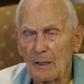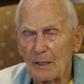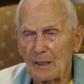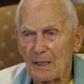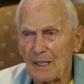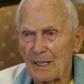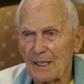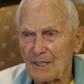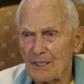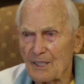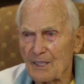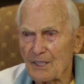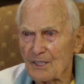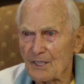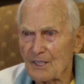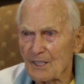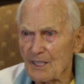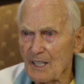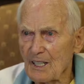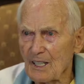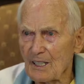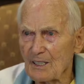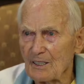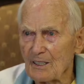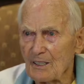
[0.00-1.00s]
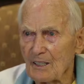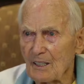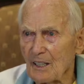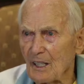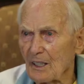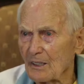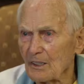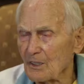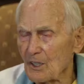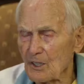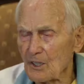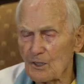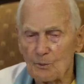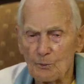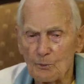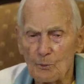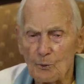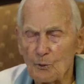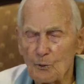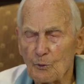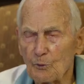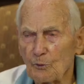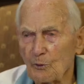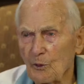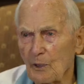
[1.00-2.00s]
And I stayed there. I just
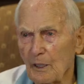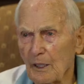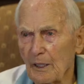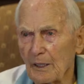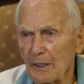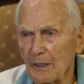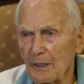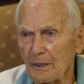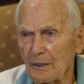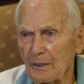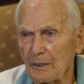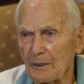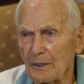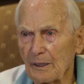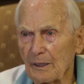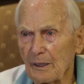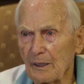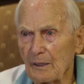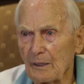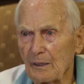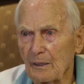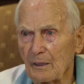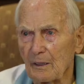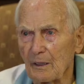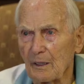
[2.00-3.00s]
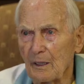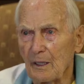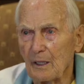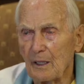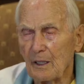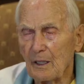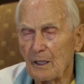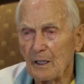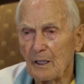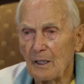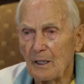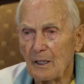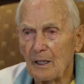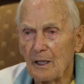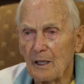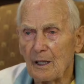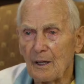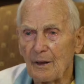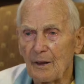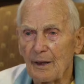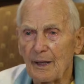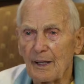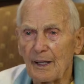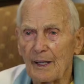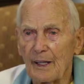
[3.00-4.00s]
moved right in there.
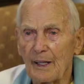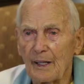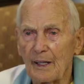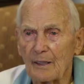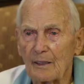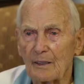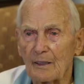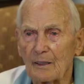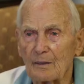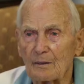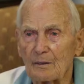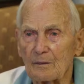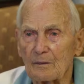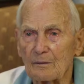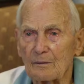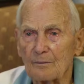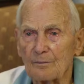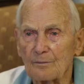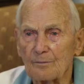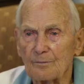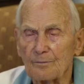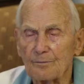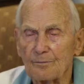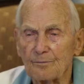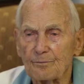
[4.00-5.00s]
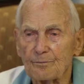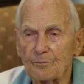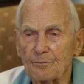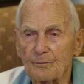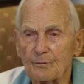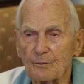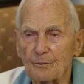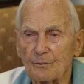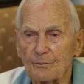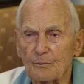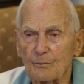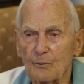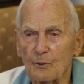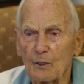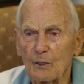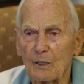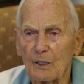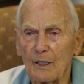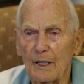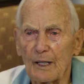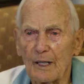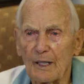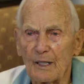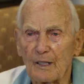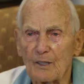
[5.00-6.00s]
They had
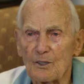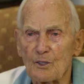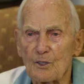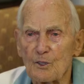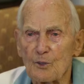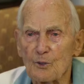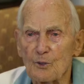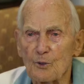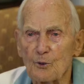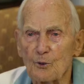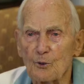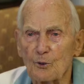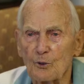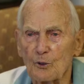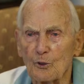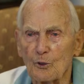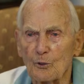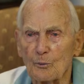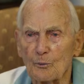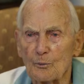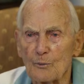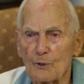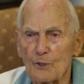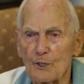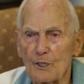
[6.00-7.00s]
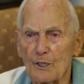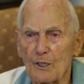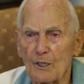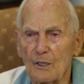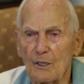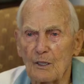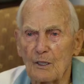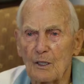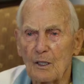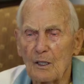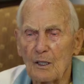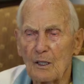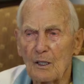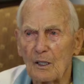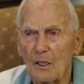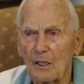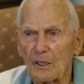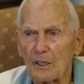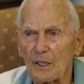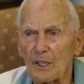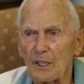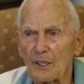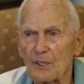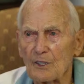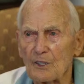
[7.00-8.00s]
2 rooms,
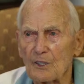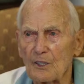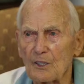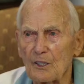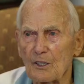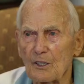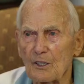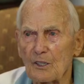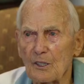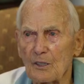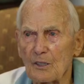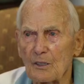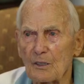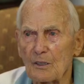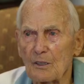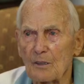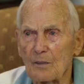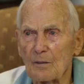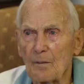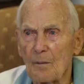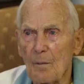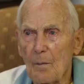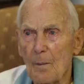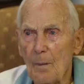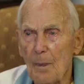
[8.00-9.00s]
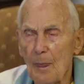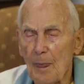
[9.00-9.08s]
a kitchen and